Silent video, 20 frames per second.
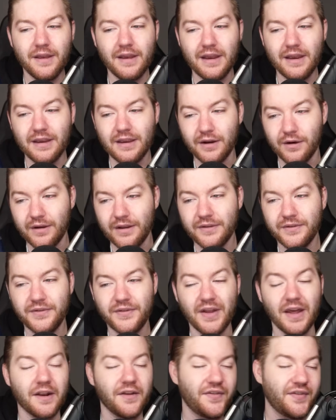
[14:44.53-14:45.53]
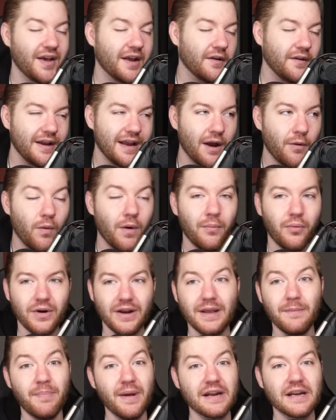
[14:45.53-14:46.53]
you know, it's settling at one point
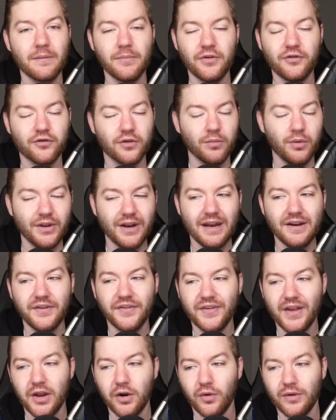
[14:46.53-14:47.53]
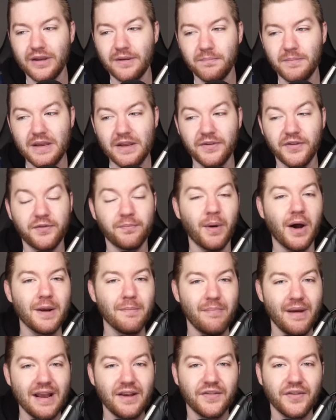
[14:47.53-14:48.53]
he picked up his dribble and had to settle. He, he
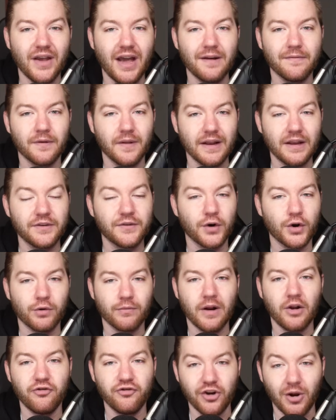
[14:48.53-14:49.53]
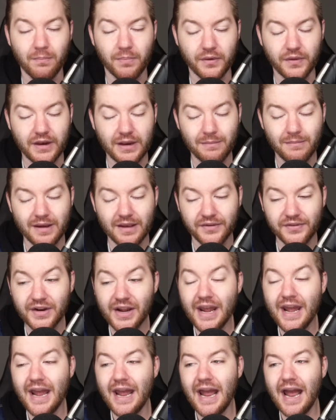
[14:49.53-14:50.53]
spun baseline for like a turnaround jumper that he missed.
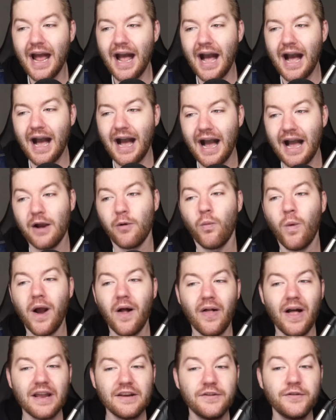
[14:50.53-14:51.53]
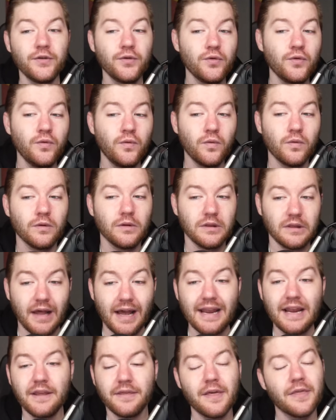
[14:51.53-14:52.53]
While I do
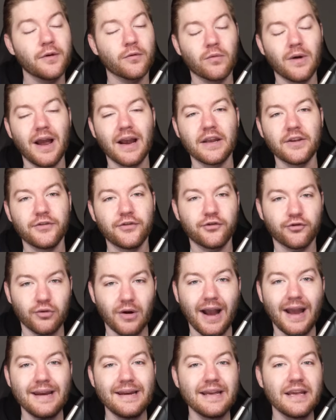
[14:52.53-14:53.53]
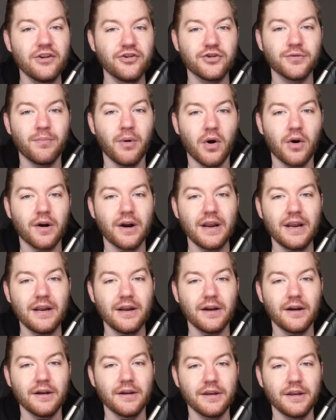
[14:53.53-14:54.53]
like that the Rockets tried to get Jabari,
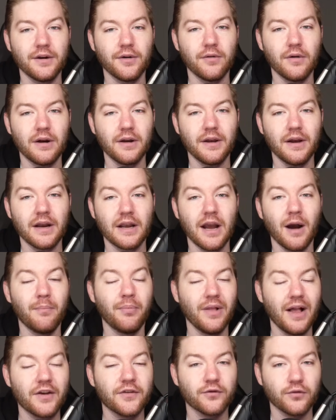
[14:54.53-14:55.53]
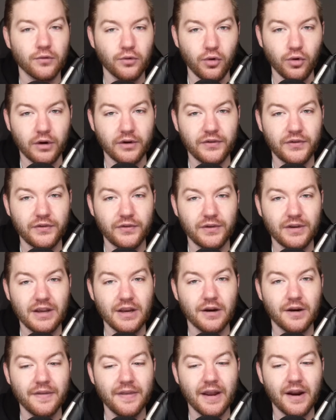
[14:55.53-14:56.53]
uh, you know, a, a couple extra looks
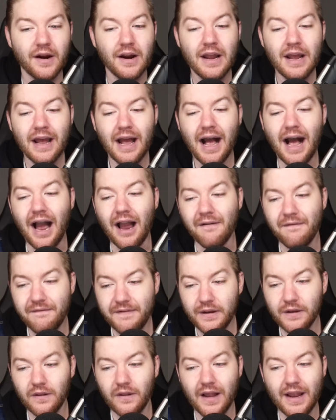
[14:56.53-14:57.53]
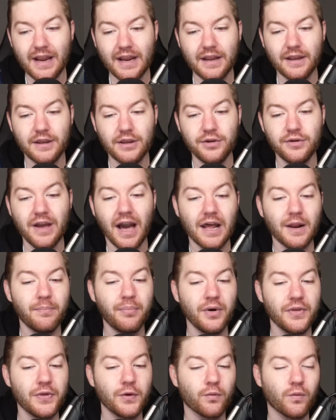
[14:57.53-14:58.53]
here and there, I feel like you got to
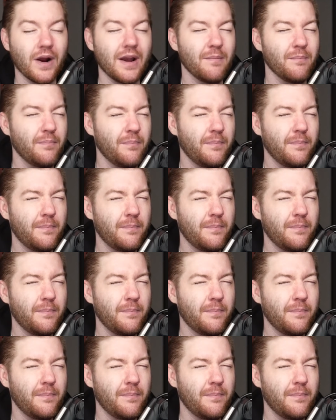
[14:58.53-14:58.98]
put the right